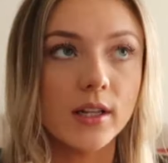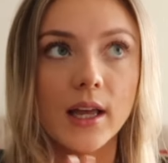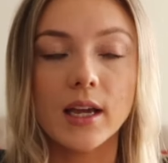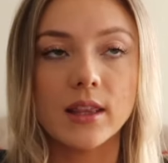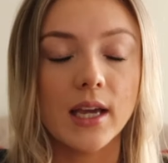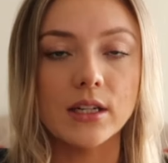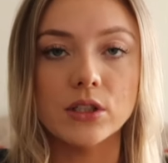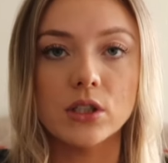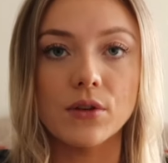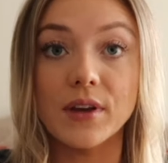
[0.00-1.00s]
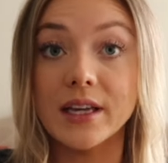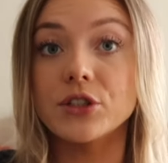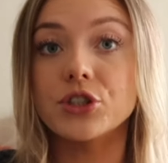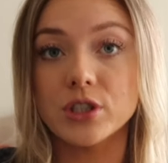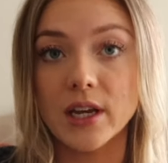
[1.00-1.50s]
Like at the end of
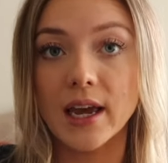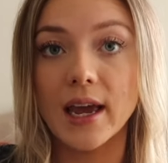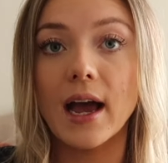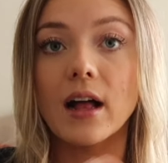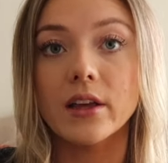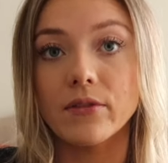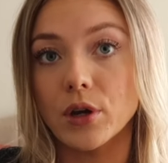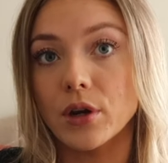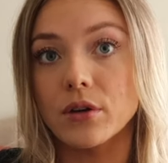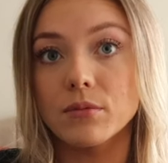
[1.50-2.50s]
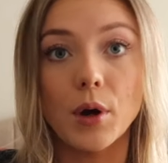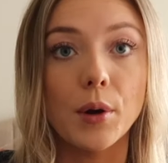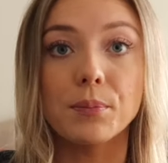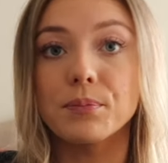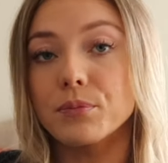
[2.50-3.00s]
each day I'll give you a
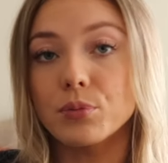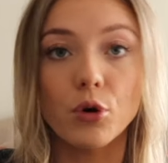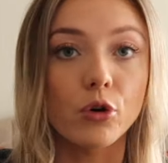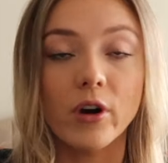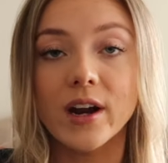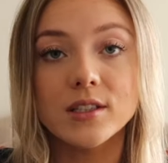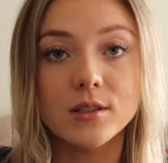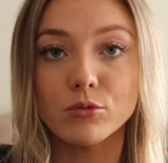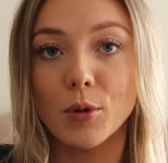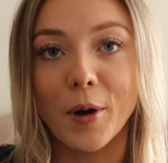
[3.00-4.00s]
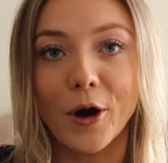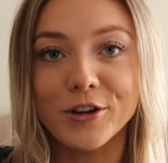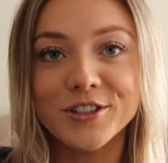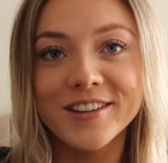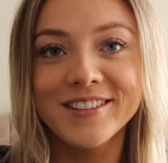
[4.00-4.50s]
progress
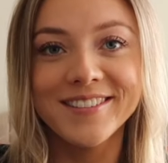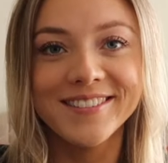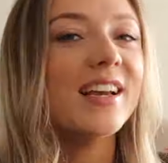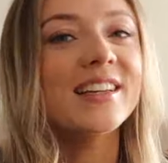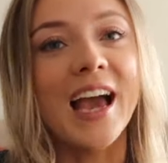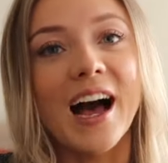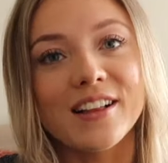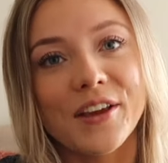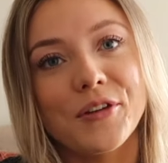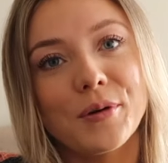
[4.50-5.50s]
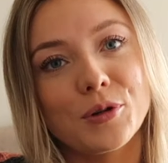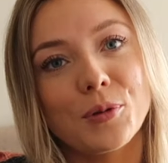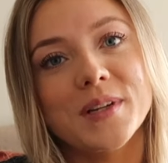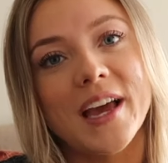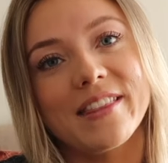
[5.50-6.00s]
report. Yeah, I'll give you an
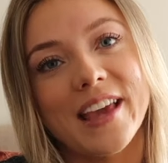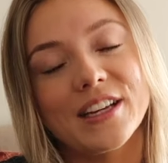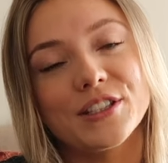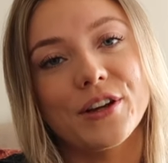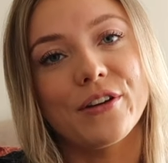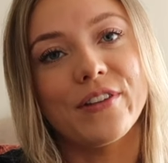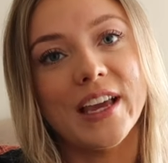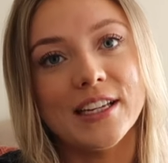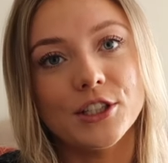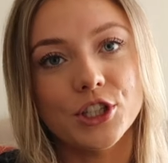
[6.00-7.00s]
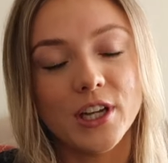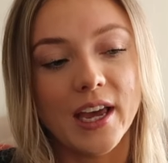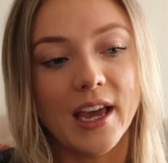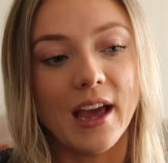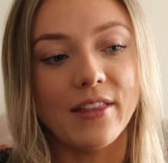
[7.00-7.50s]
update at the end of each
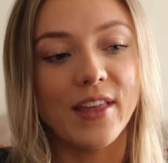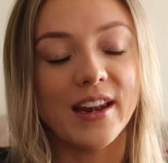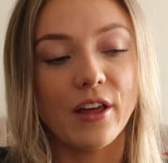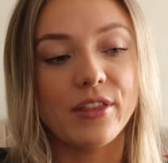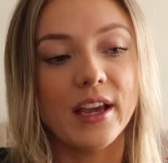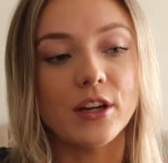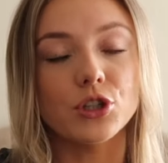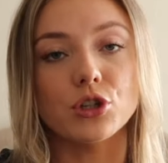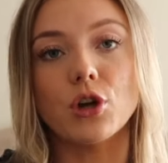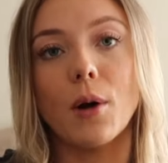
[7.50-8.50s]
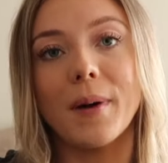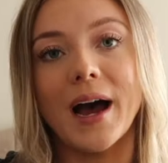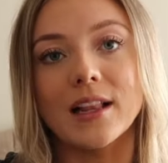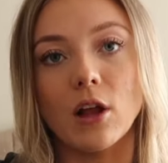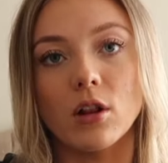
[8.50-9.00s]
day, and then I think just
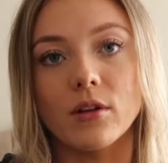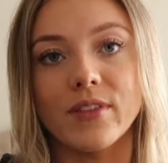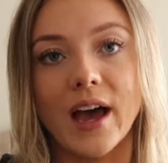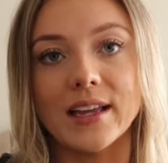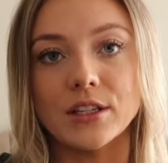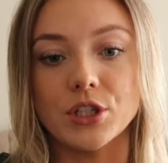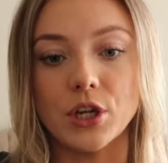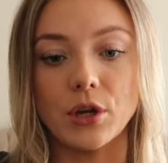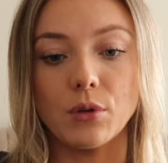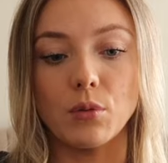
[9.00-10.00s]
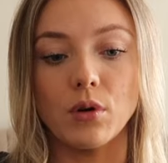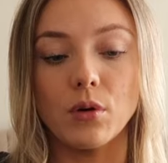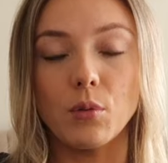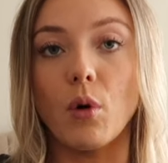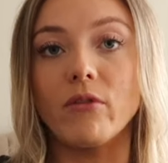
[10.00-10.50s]
compile all of that into
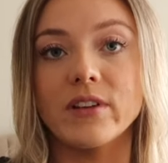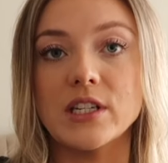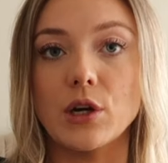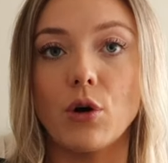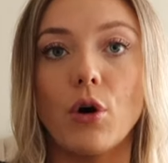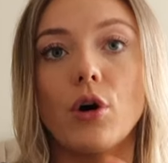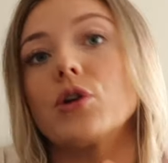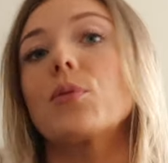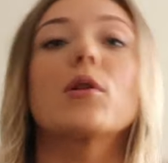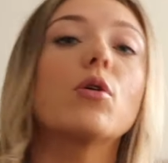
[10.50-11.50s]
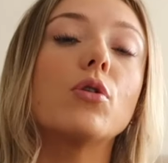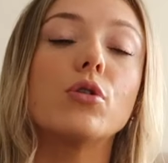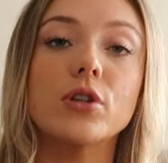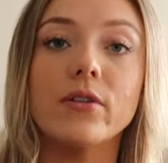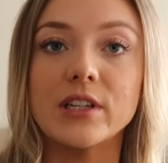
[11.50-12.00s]
one video and
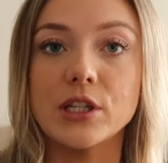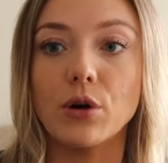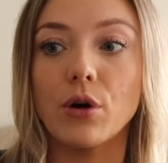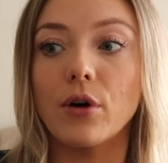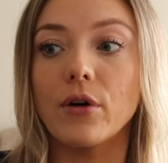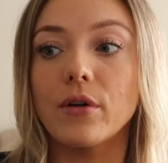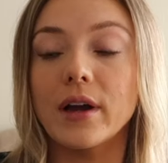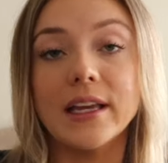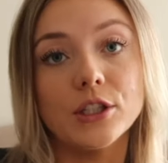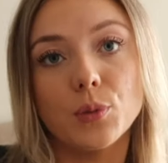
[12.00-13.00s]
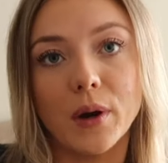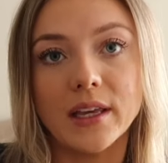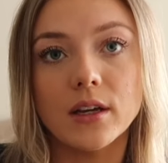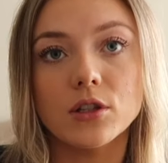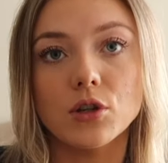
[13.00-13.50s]
upload a video each
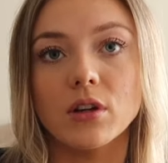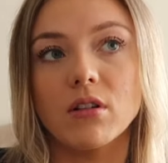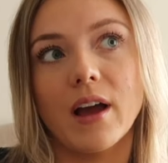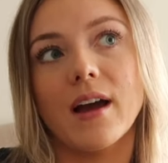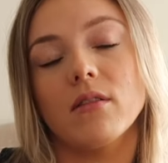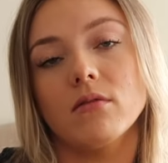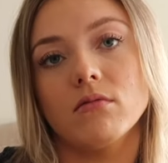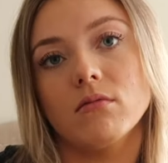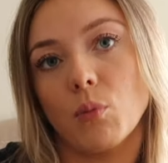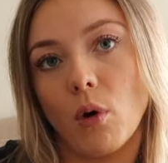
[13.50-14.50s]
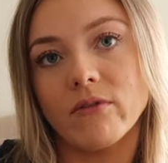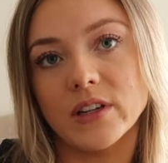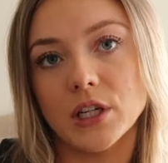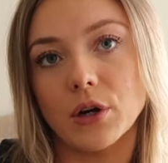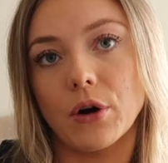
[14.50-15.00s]
week, so you'll get one
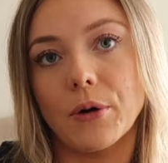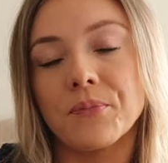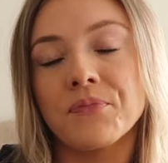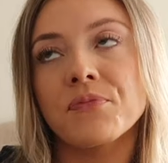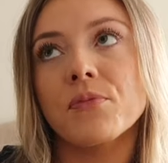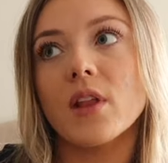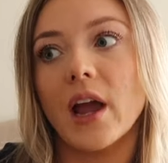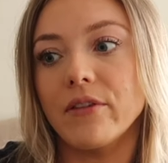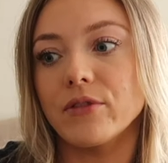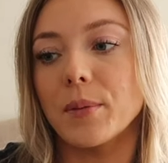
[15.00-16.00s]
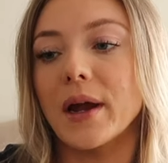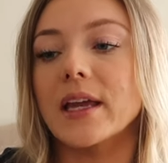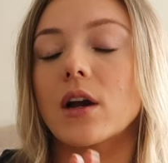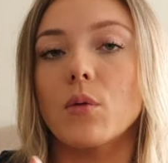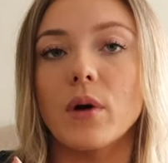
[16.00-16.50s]
video every
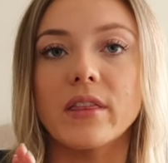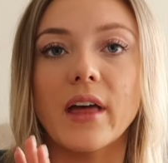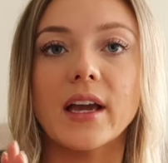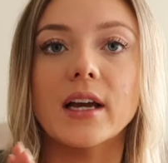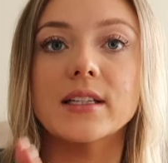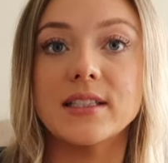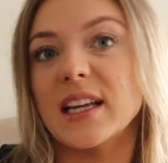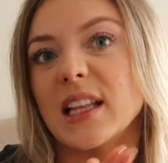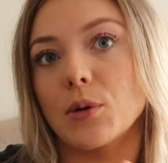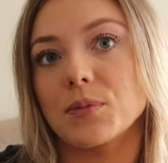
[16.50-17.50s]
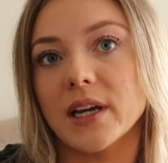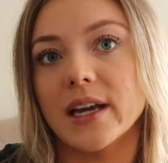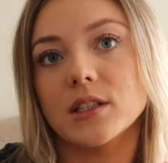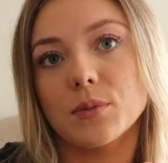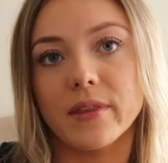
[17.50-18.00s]
week with like daily
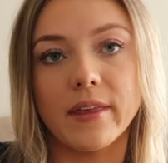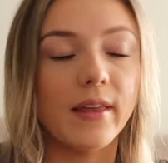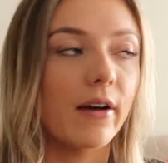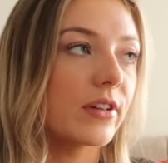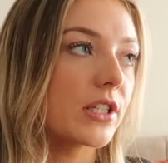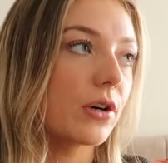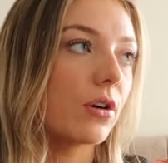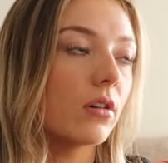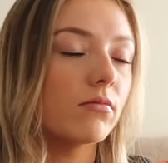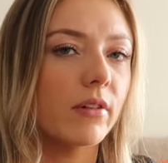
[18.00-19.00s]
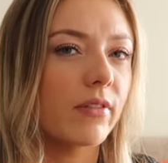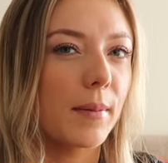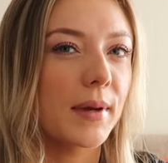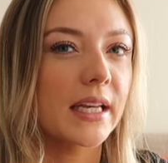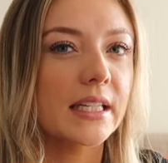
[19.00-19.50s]
updates within that video, if that
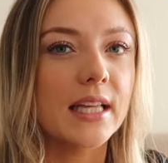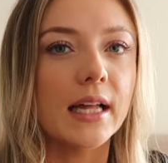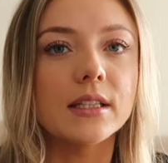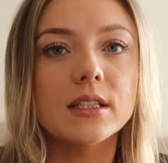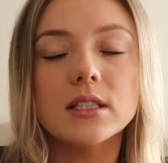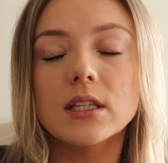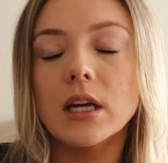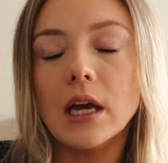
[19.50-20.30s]
makes sense.